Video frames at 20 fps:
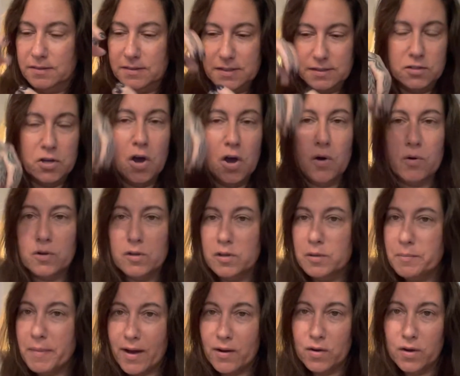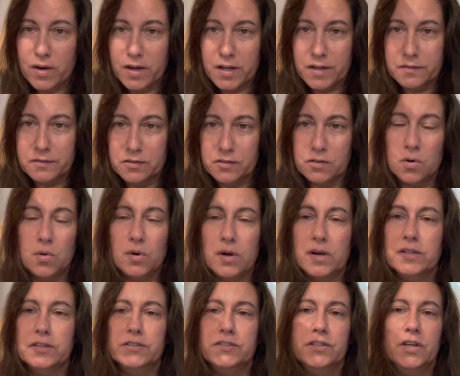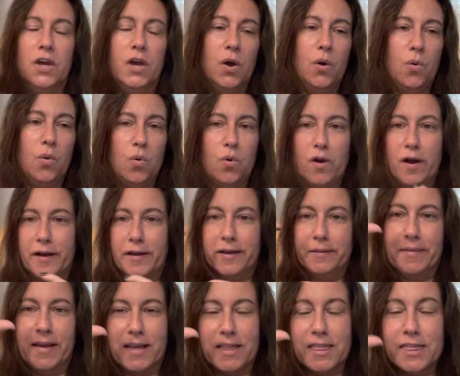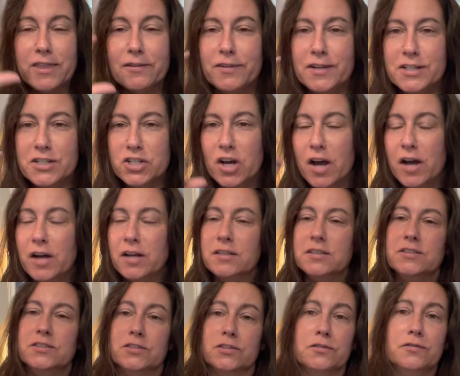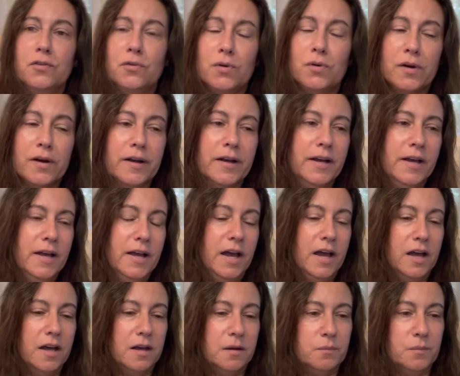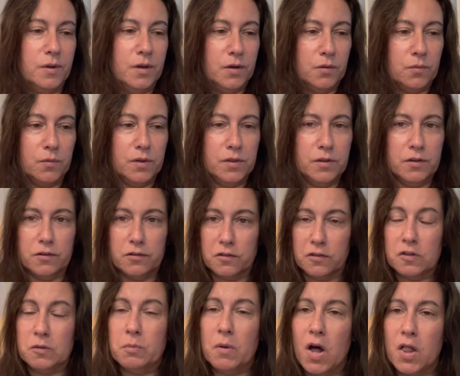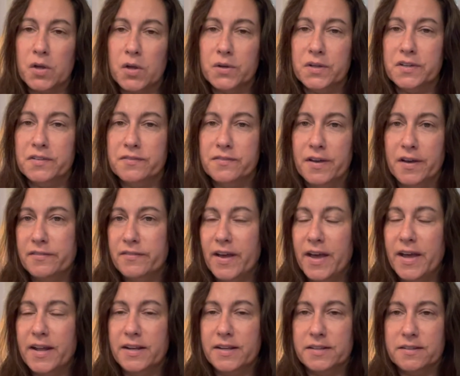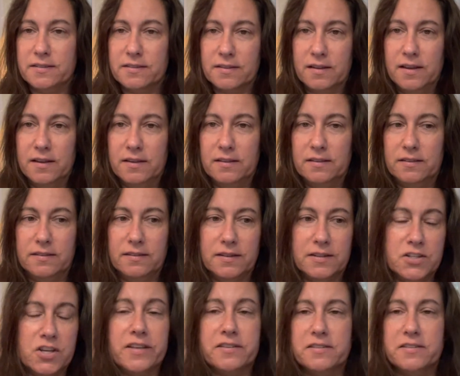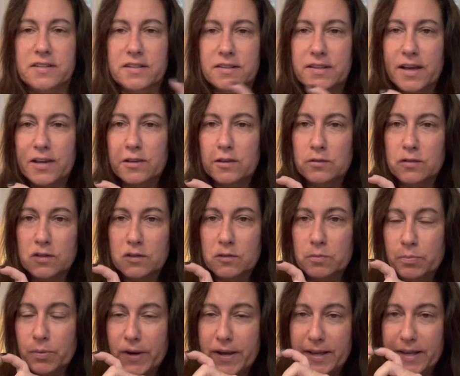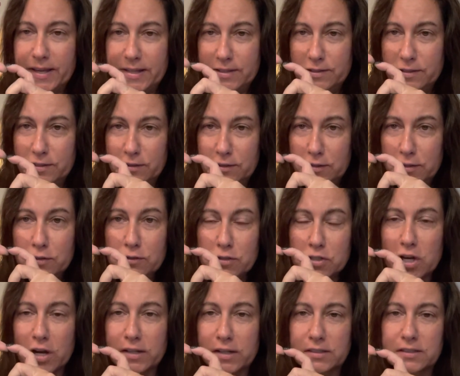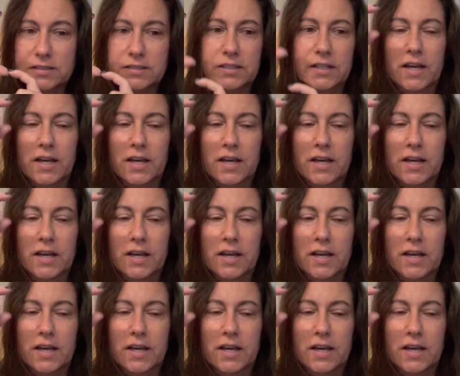total amount of scores, or I could make 3 chunks or 4. When there's a smaller event, it's suggested that you just break it into 2 chunks.